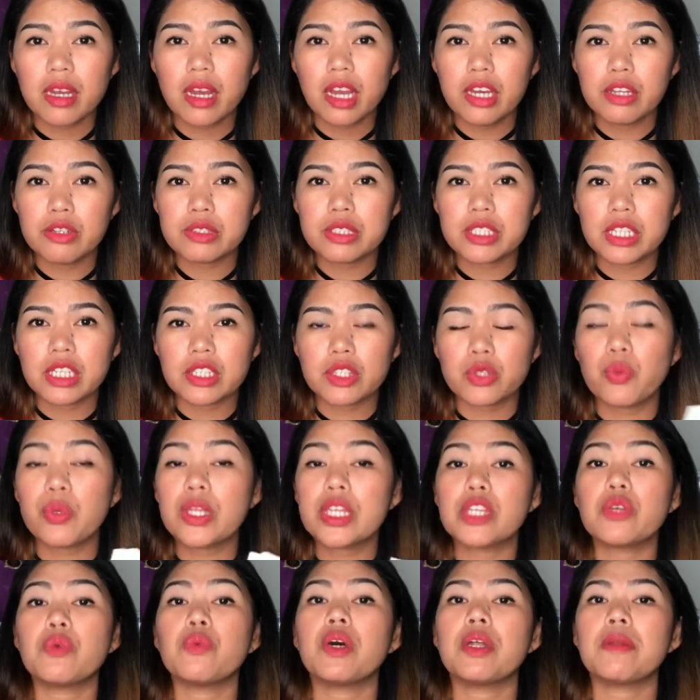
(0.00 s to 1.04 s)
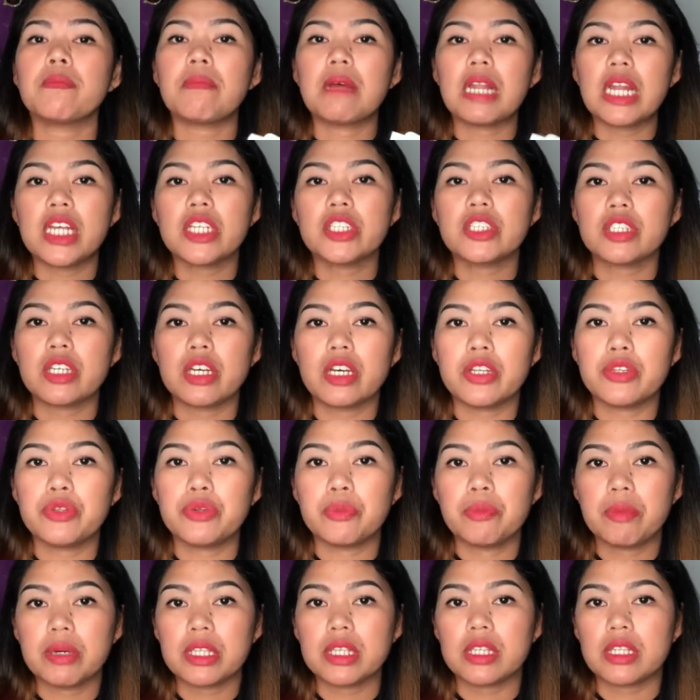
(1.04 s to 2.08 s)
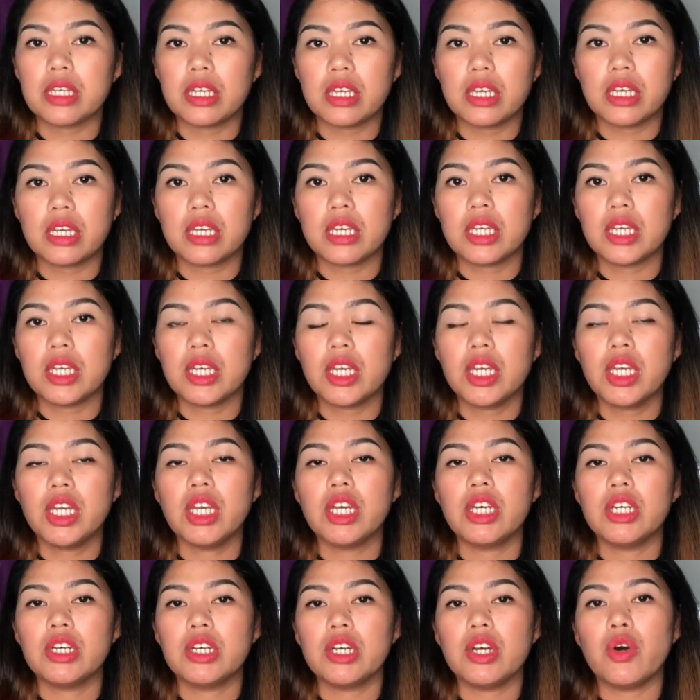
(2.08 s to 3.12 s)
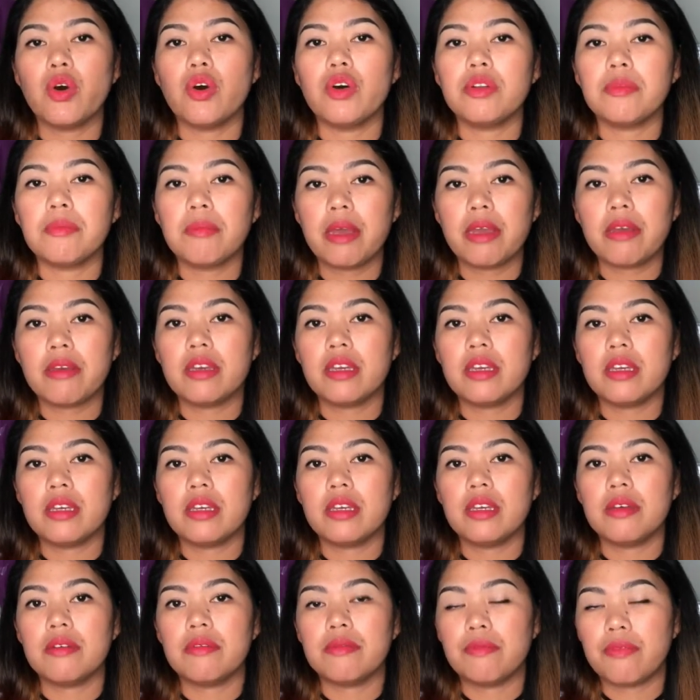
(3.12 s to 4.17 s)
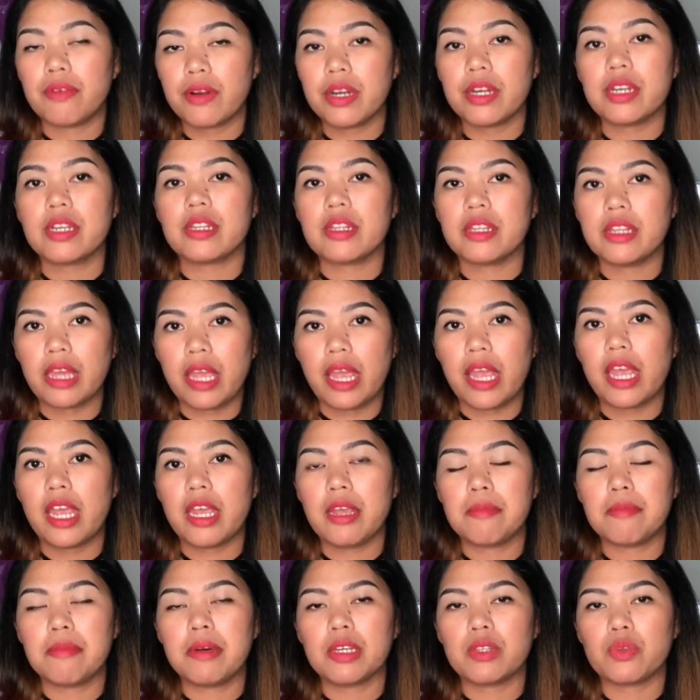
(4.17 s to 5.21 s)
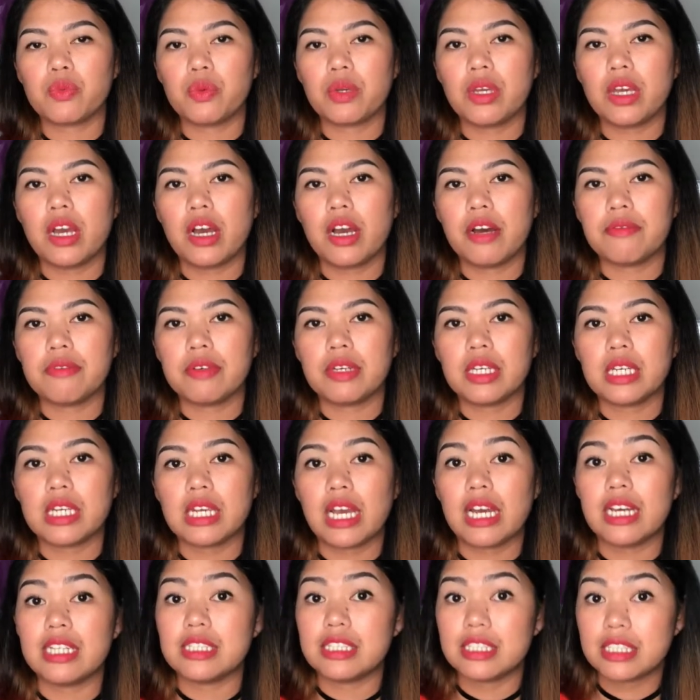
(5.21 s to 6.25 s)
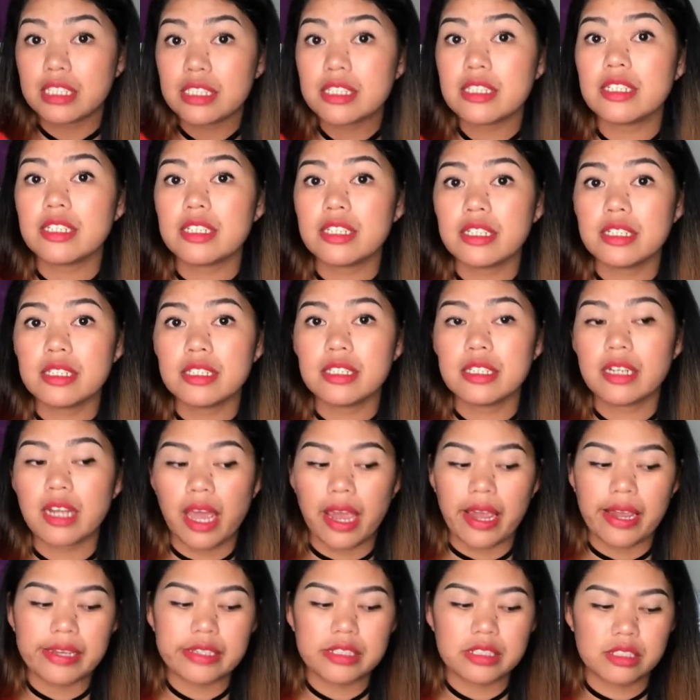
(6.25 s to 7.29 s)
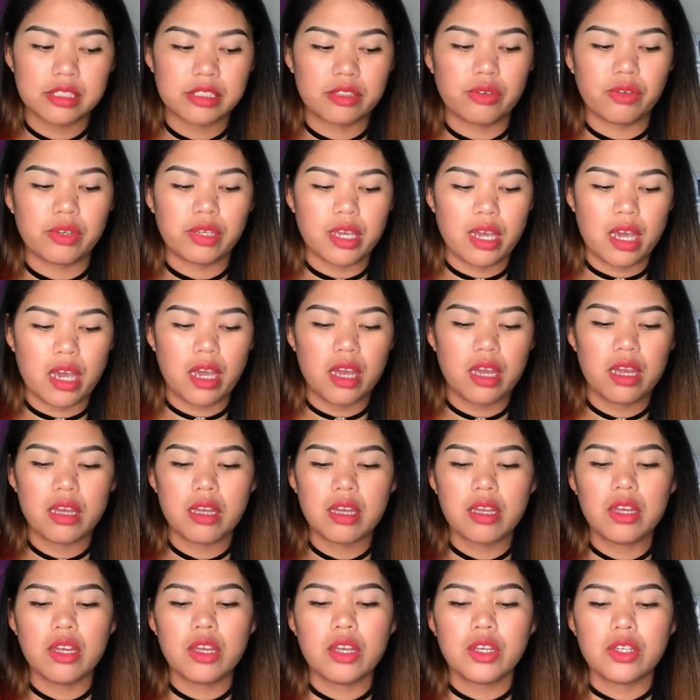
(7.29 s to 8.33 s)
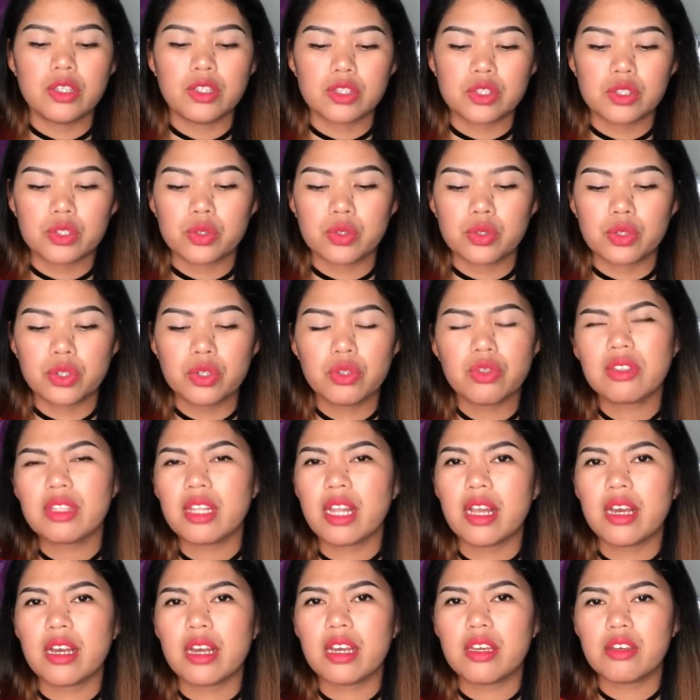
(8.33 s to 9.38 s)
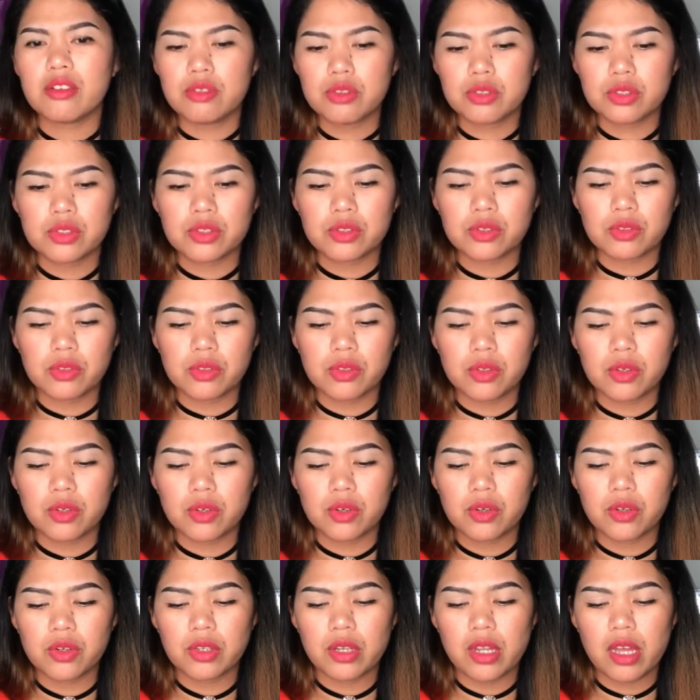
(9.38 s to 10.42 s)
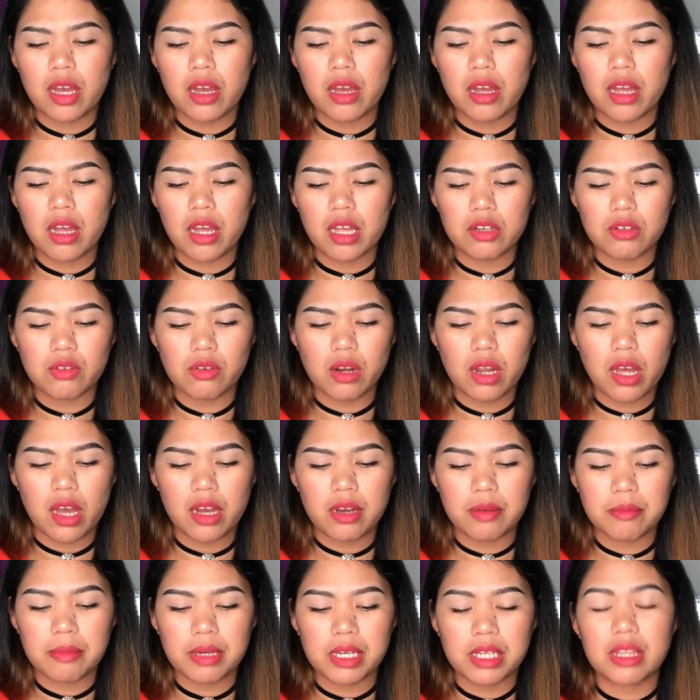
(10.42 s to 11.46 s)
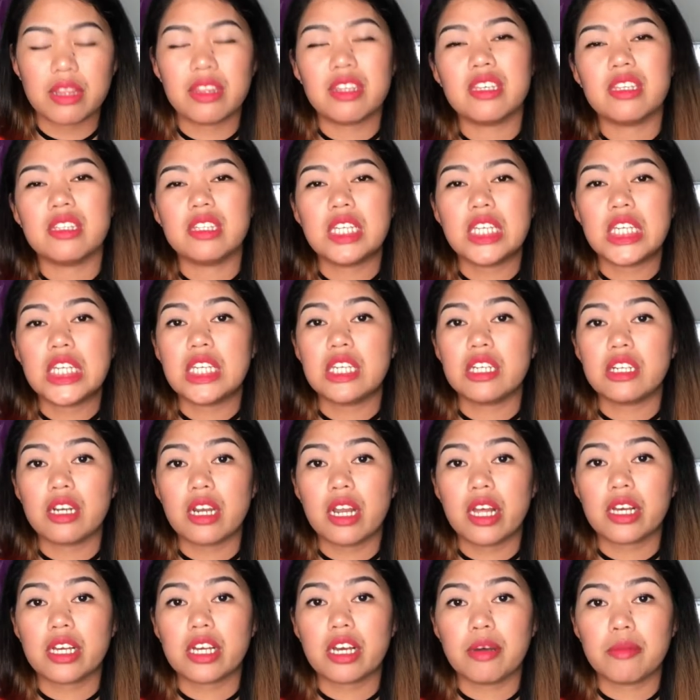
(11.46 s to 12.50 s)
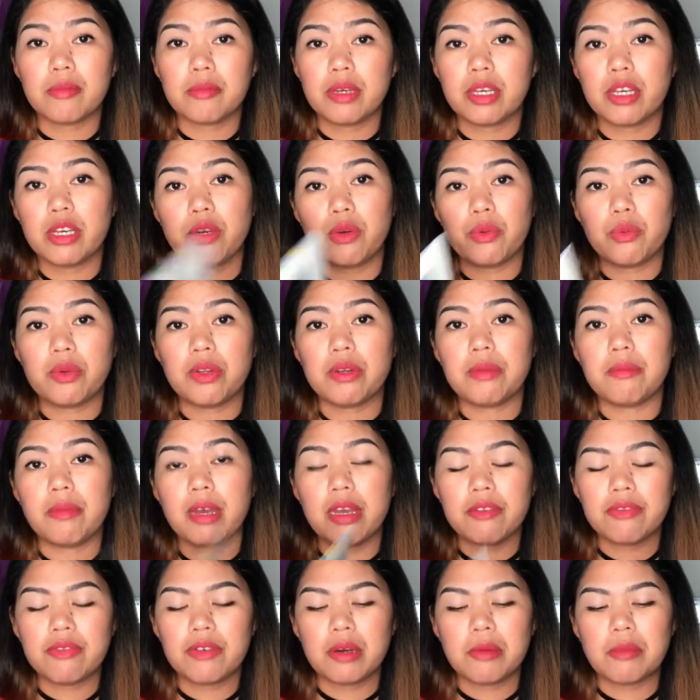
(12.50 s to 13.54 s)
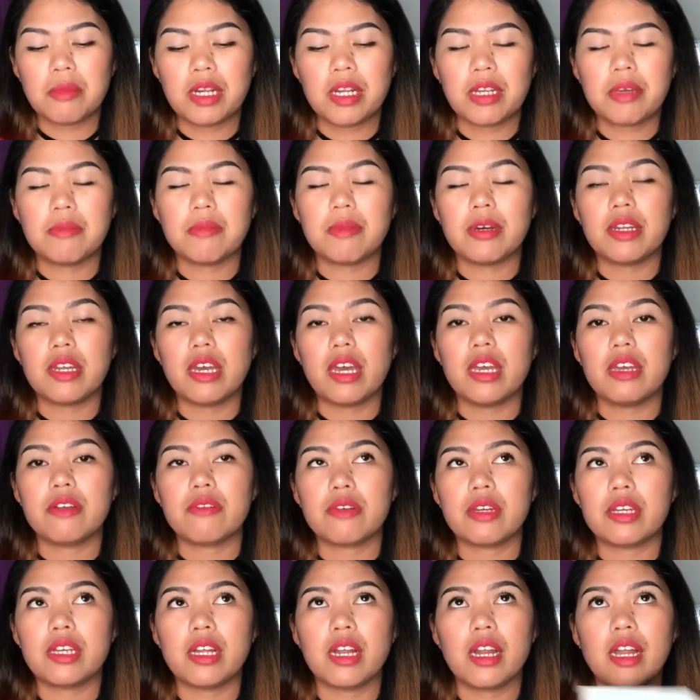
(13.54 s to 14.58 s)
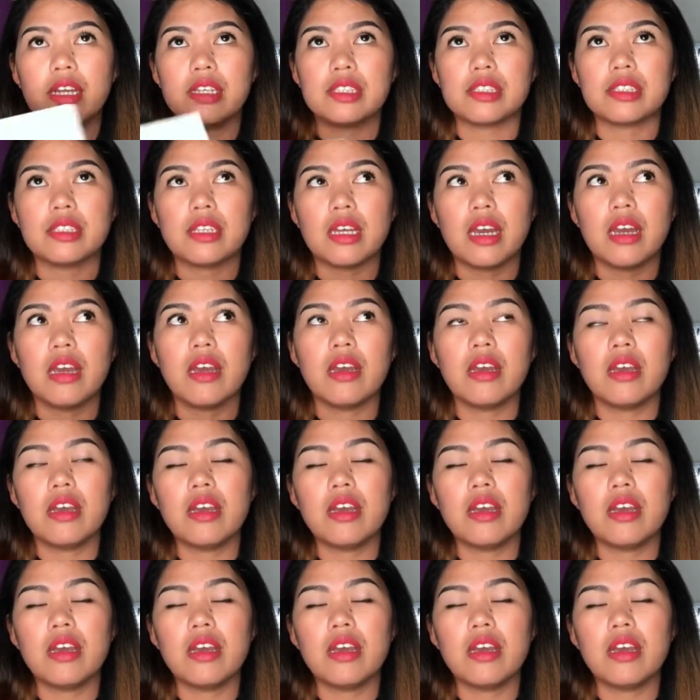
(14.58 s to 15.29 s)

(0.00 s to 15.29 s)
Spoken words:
ano siya, 21 pala siya dumating on my birthday, but we're having a dinner night, so yeah. So, yun talaga yung gusto ko na, ano lang, mag-dinner lang kami with my family, but I realized na,